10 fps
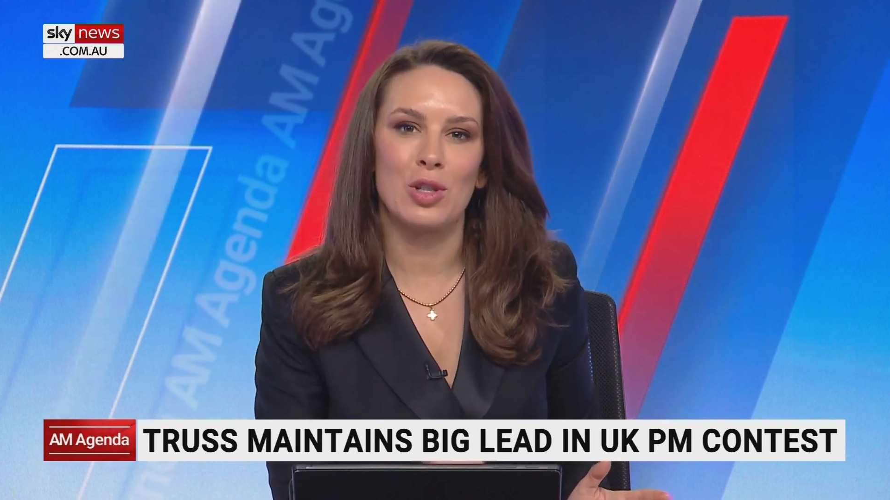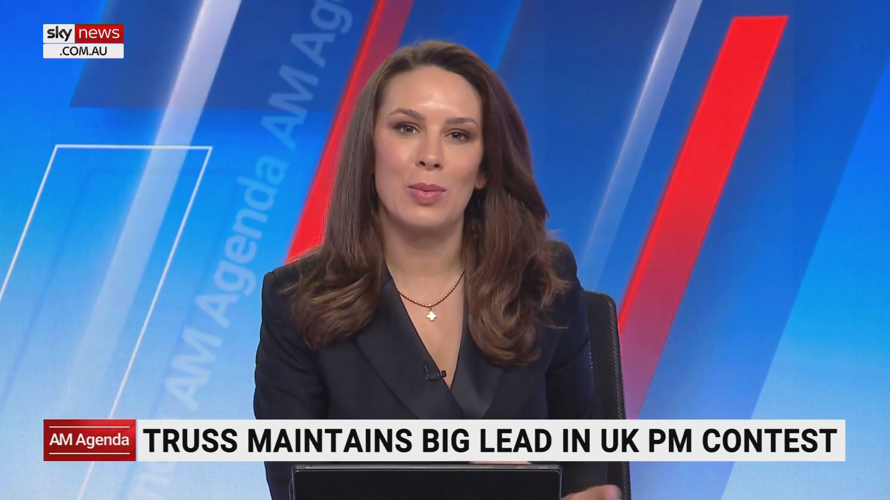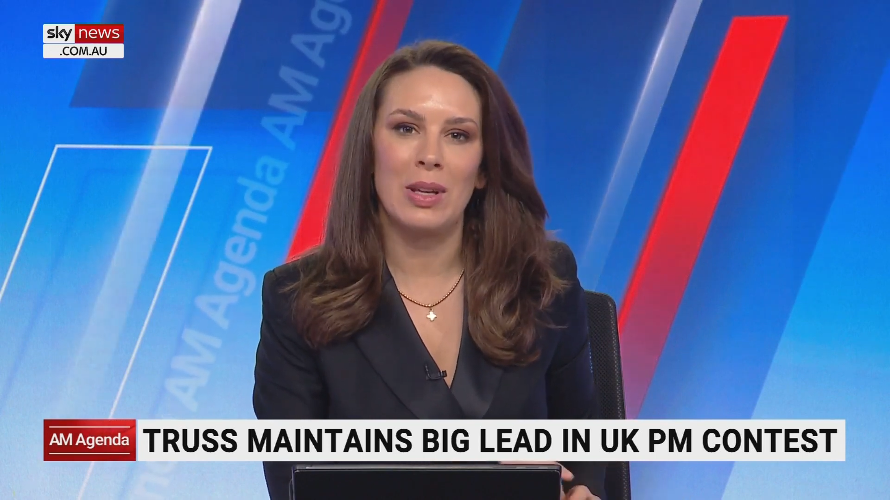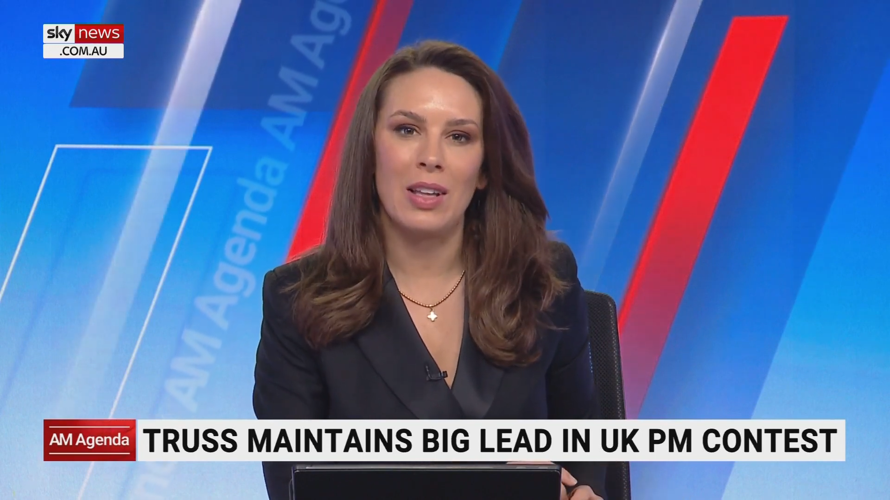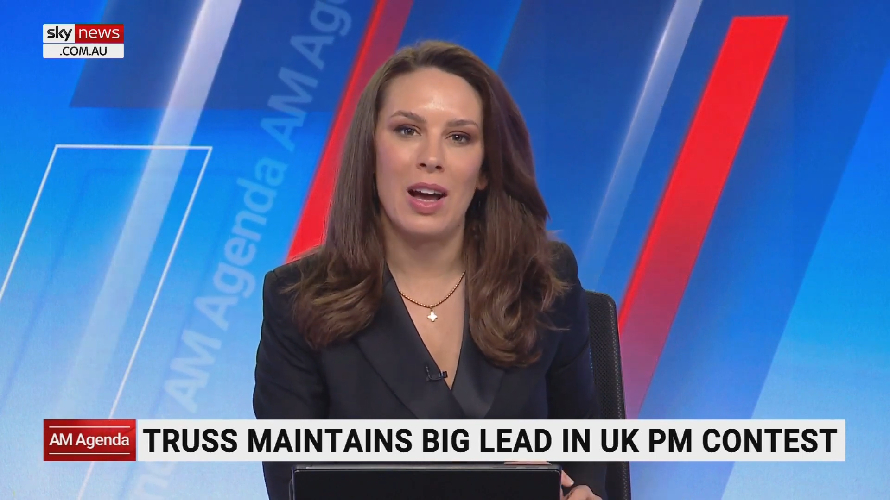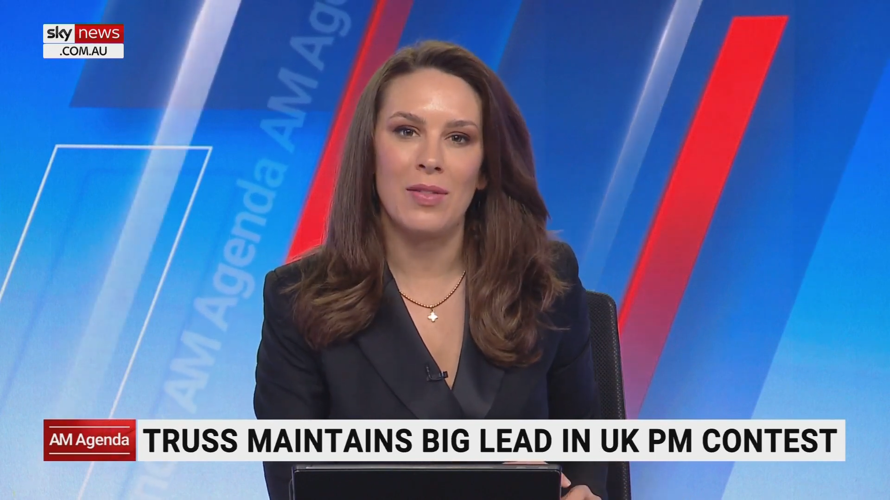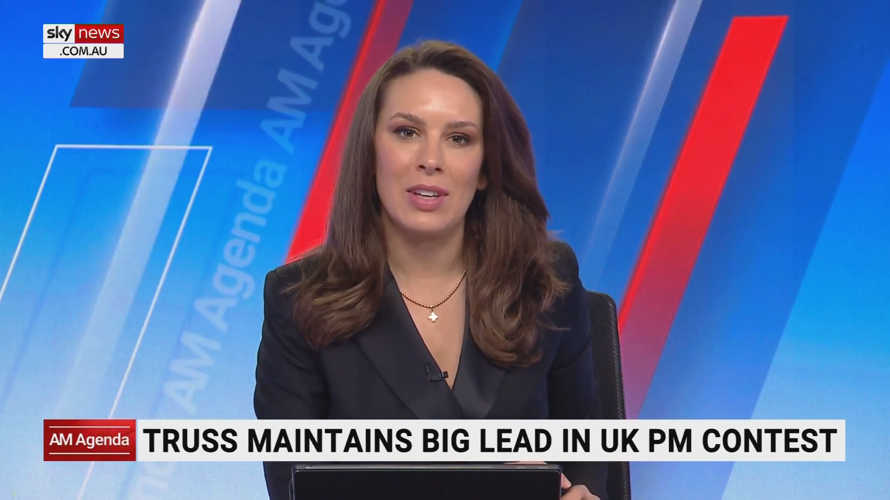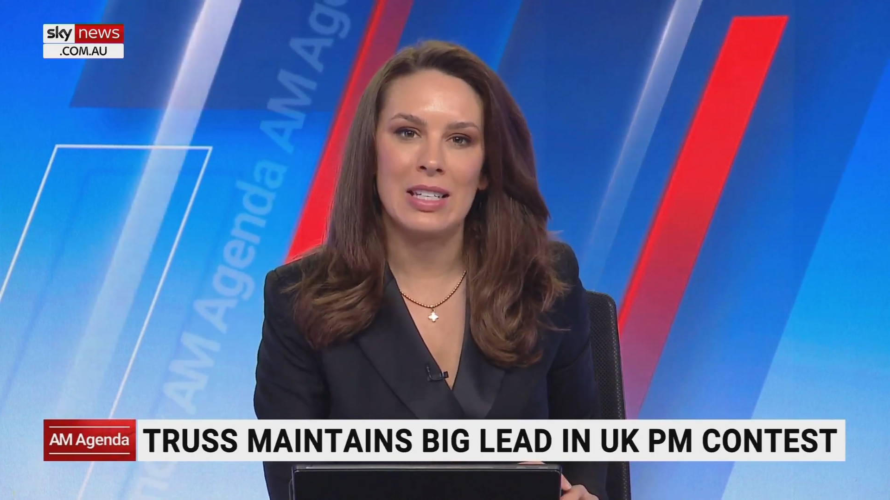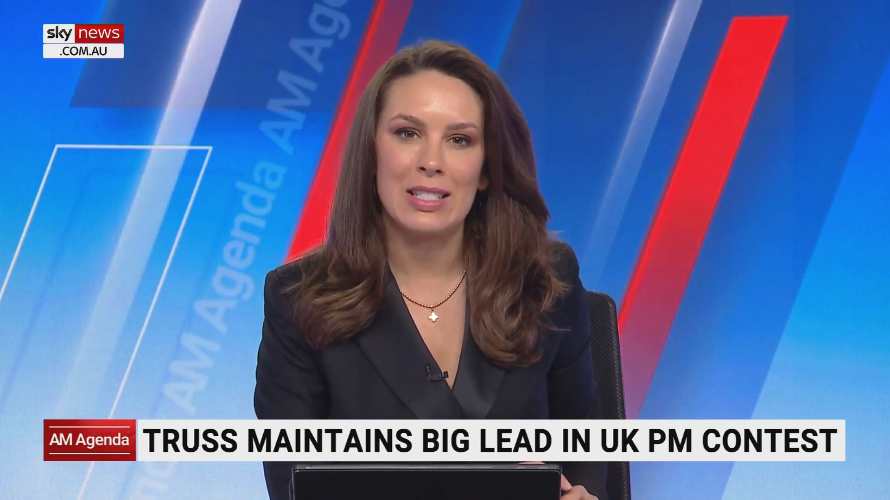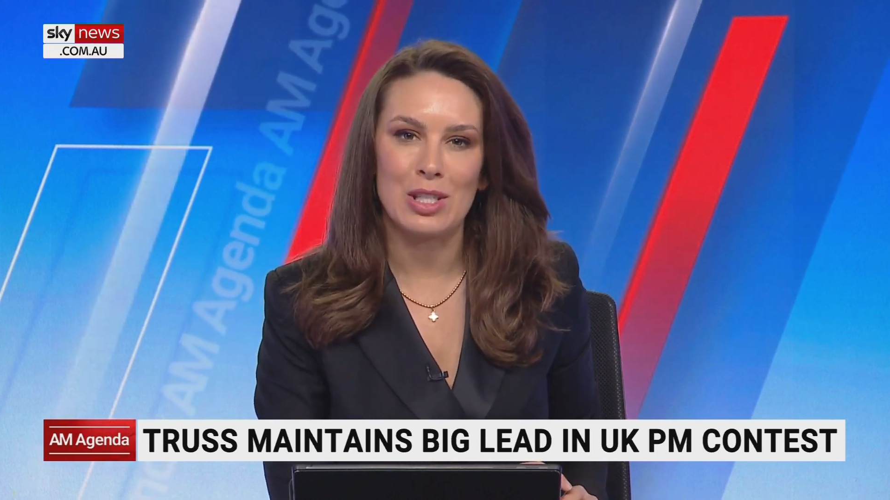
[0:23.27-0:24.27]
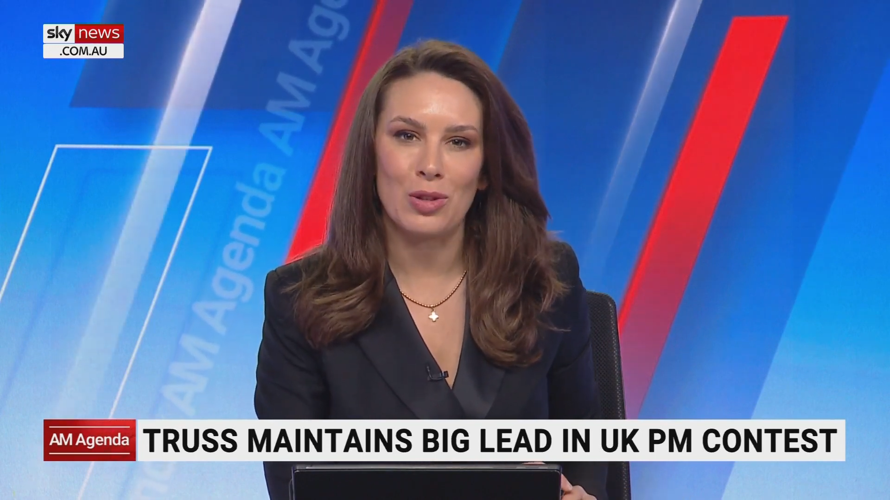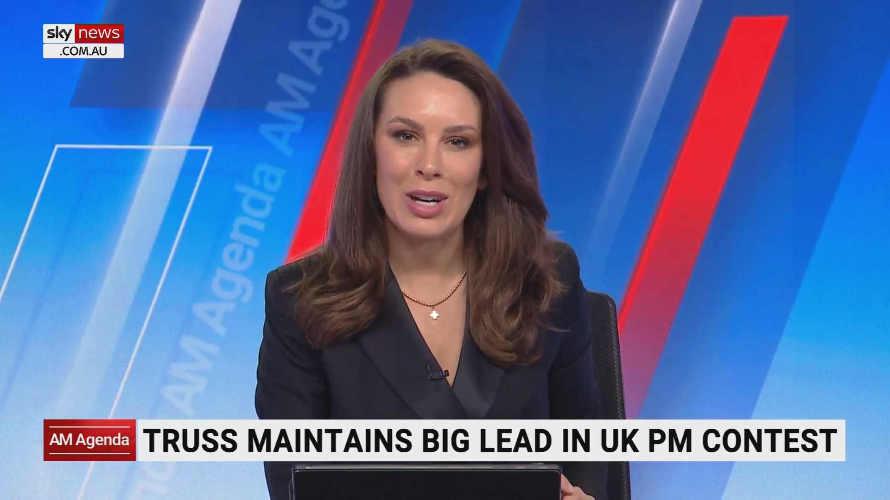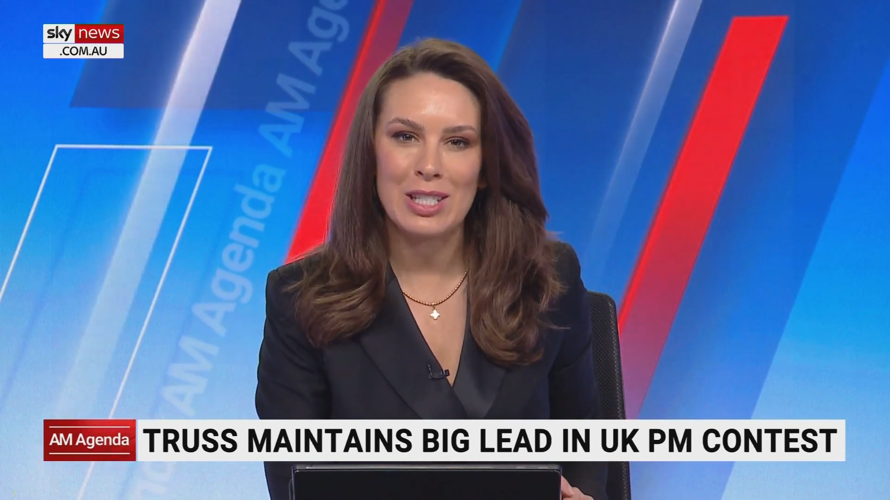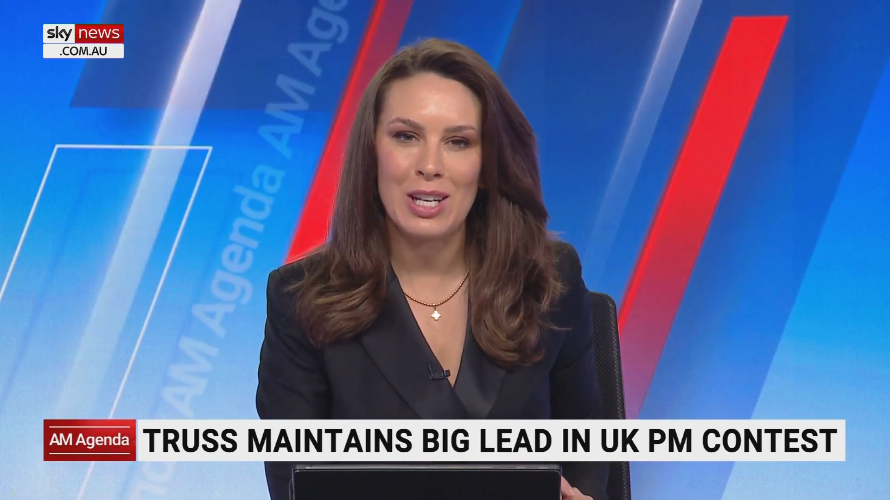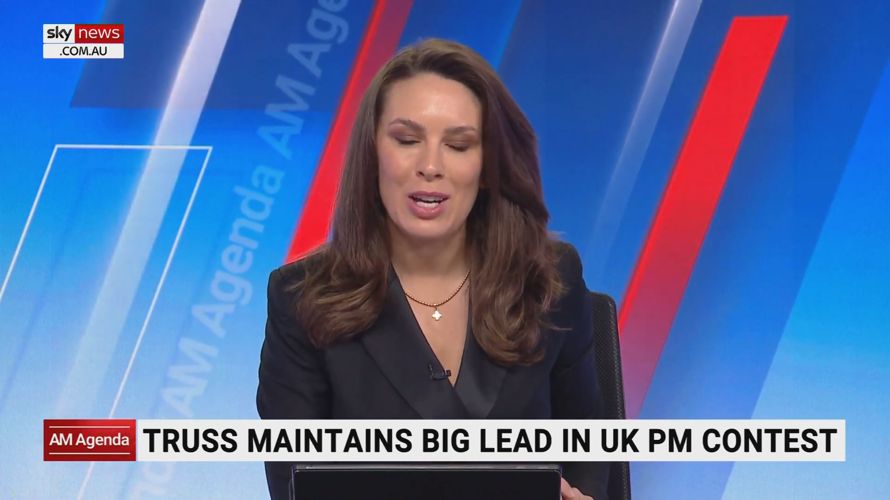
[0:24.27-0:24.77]
Joining me live is the
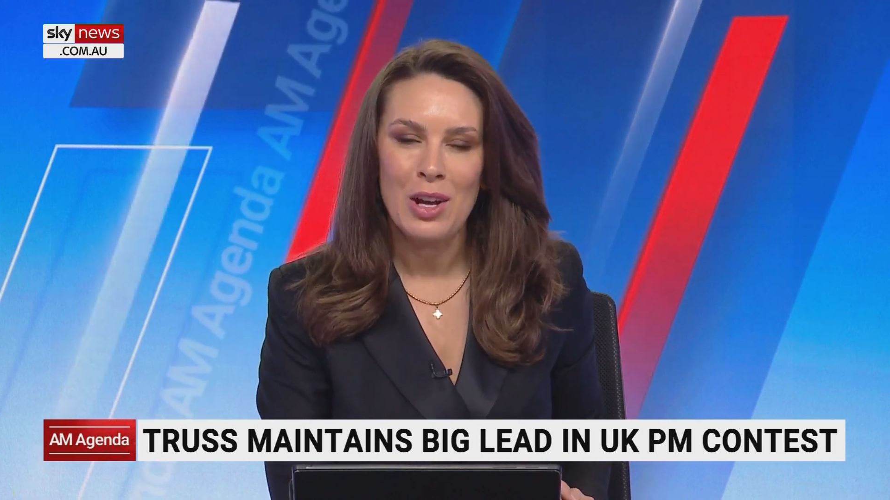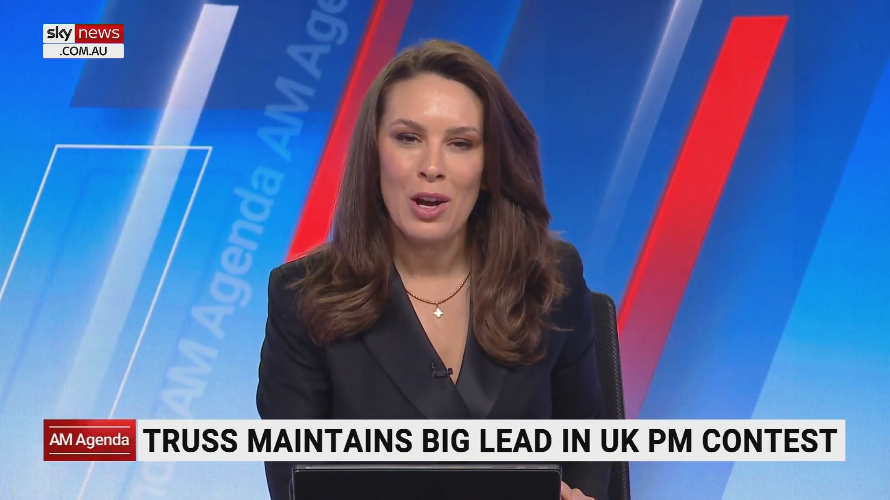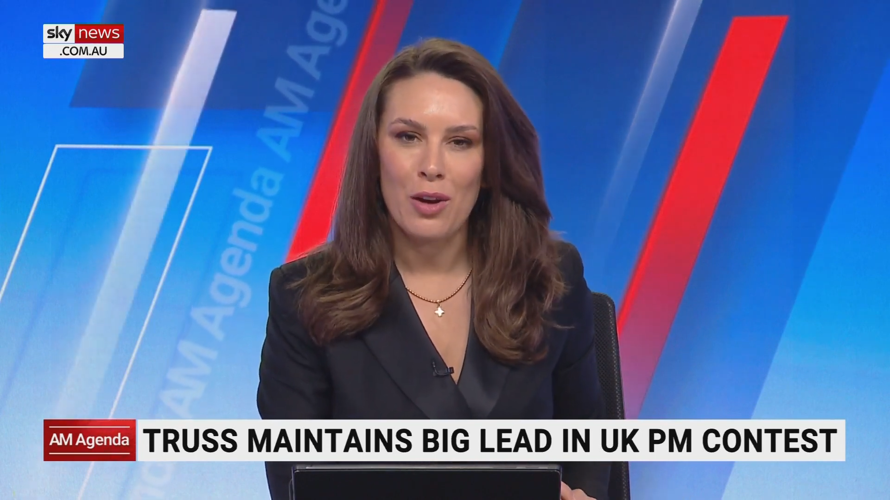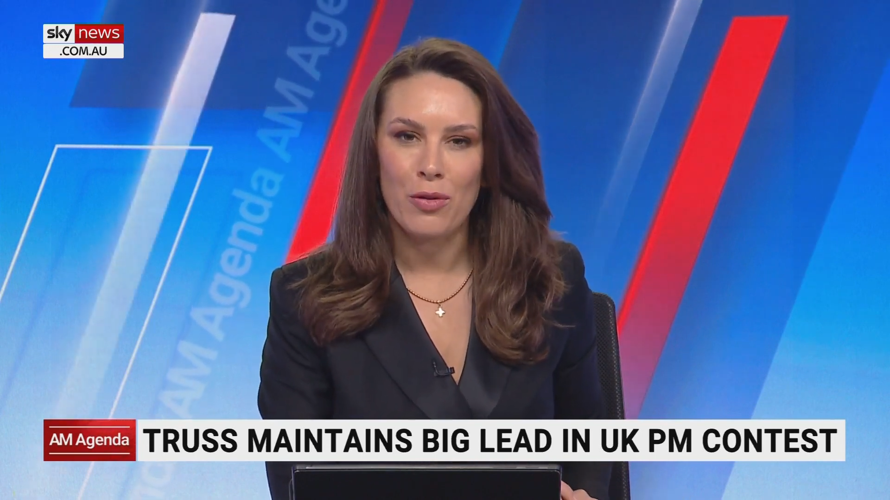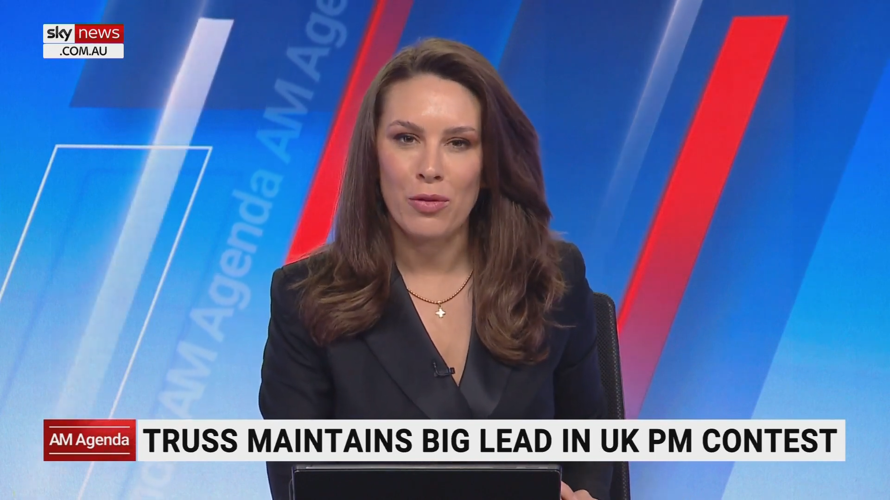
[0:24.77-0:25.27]
Director of